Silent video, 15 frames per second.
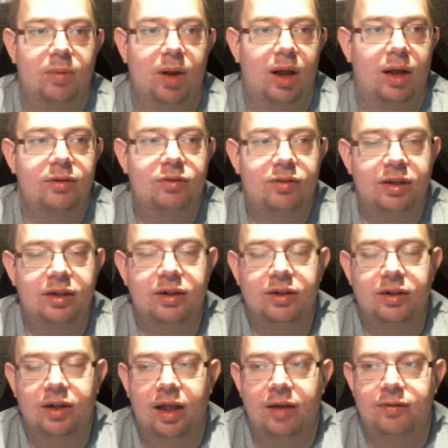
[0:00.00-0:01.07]
I
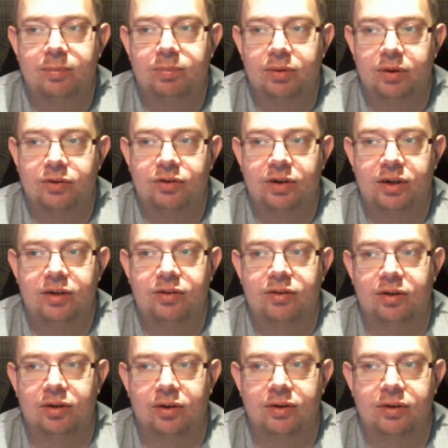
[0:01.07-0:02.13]
still haven't processed
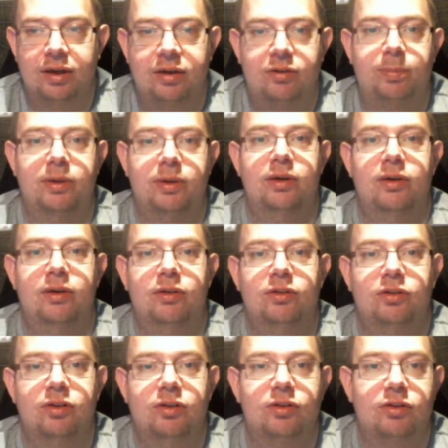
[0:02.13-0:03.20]
all the
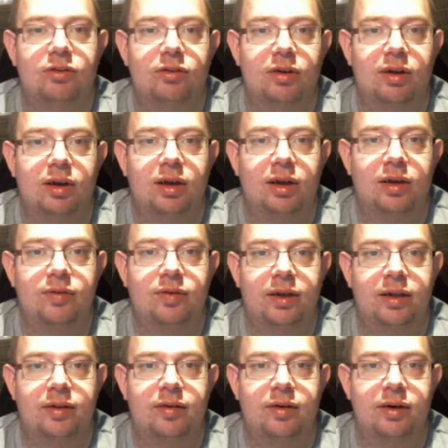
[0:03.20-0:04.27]
experiences I've
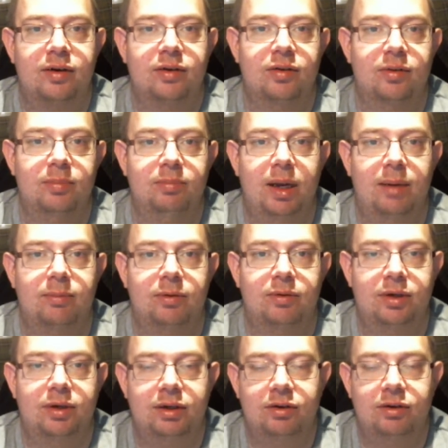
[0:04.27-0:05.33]
had there, the
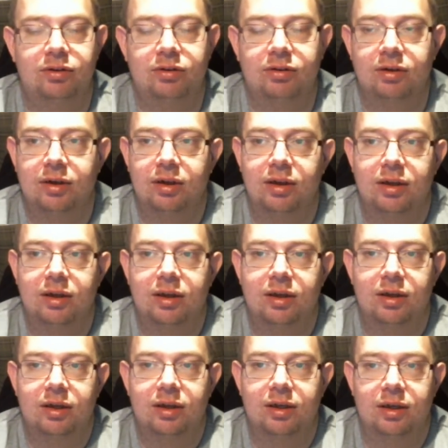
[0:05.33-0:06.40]
memories,
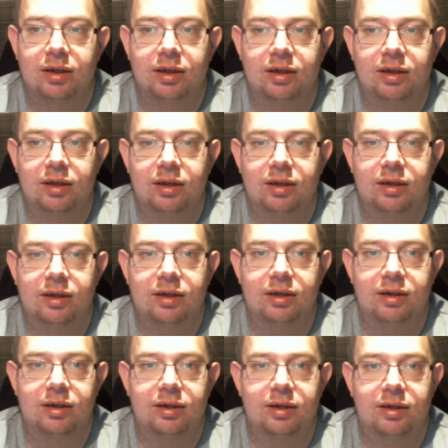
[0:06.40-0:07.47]

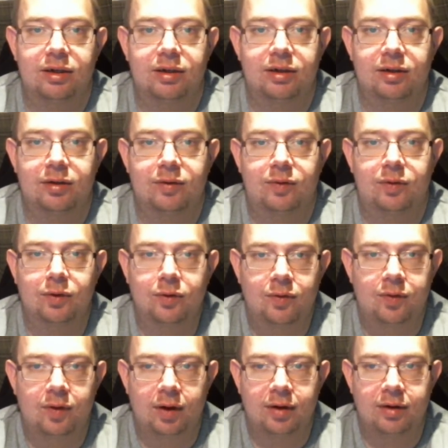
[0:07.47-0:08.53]
the full
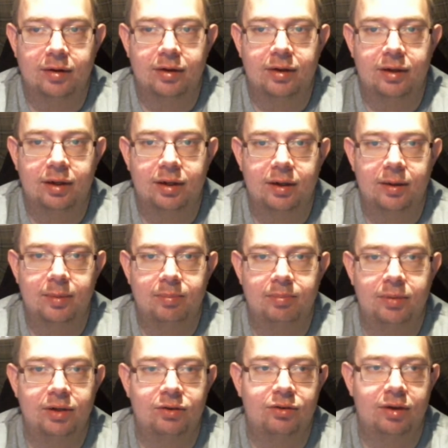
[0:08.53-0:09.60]
flunk,
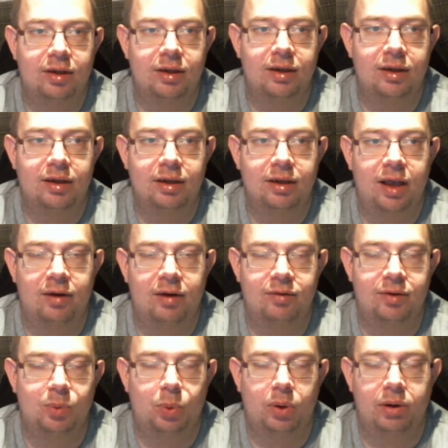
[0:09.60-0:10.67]
missing
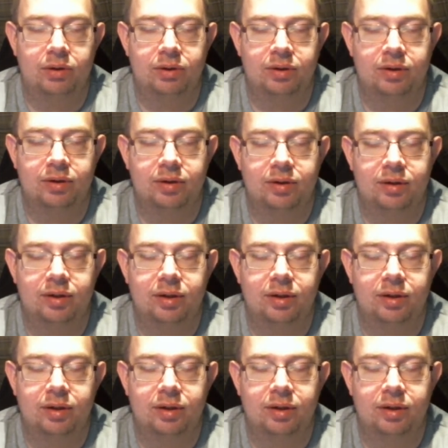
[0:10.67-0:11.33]
everyone,